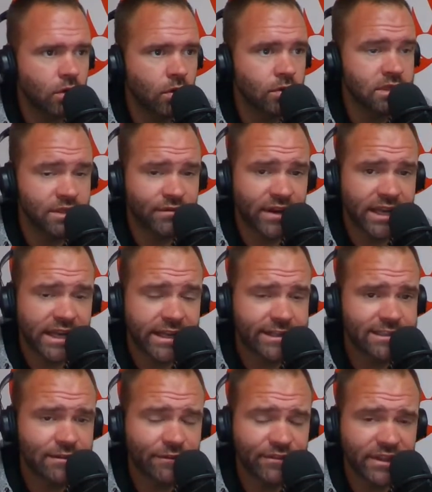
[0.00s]
was the
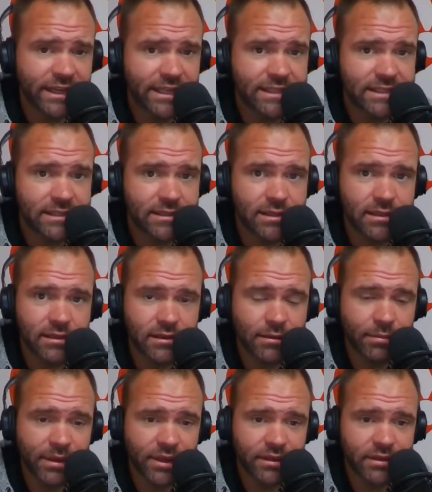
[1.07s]
Vikings fleeced the
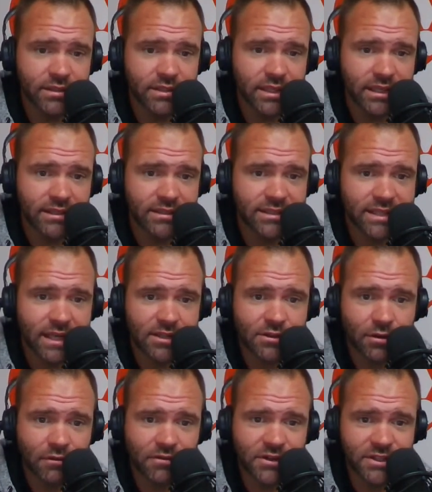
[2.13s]
Bills and sent
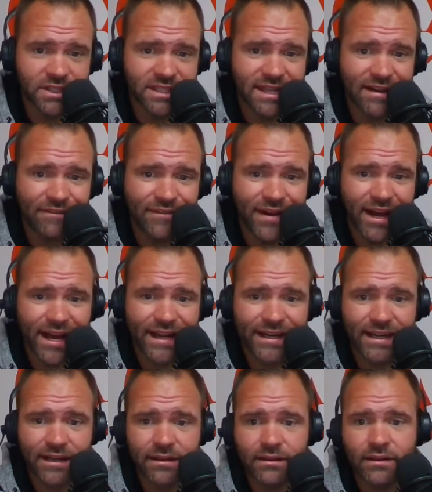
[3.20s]
over
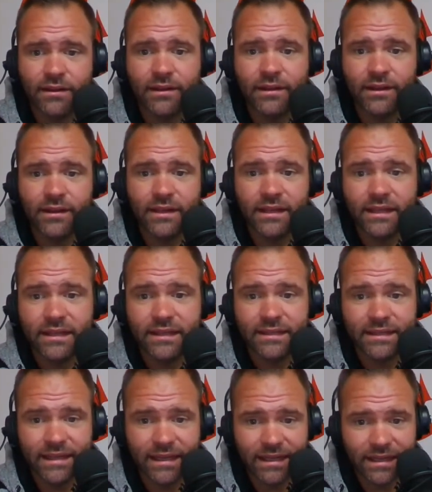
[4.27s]
Stefon
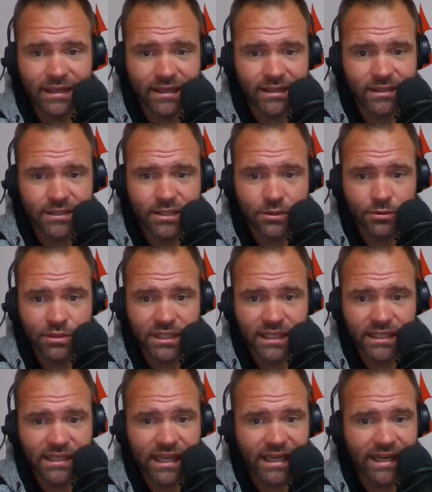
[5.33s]
Diggs, who
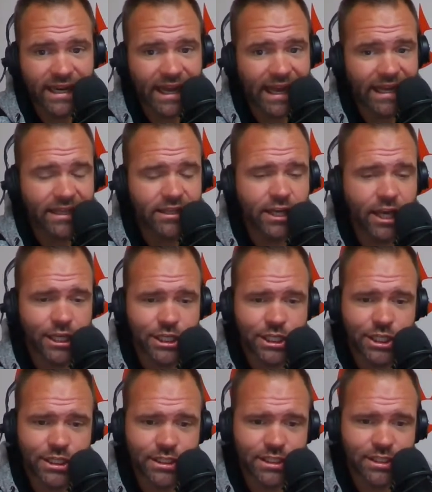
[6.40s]
did get eight
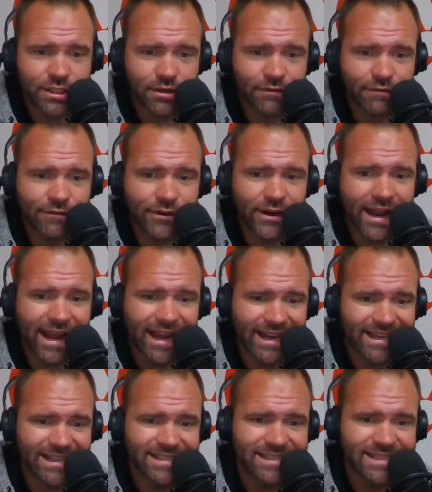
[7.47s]
catches for
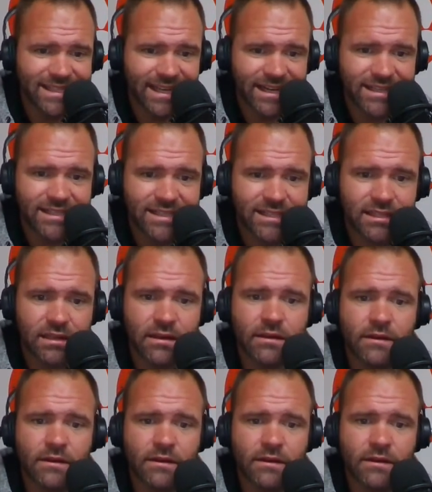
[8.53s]
86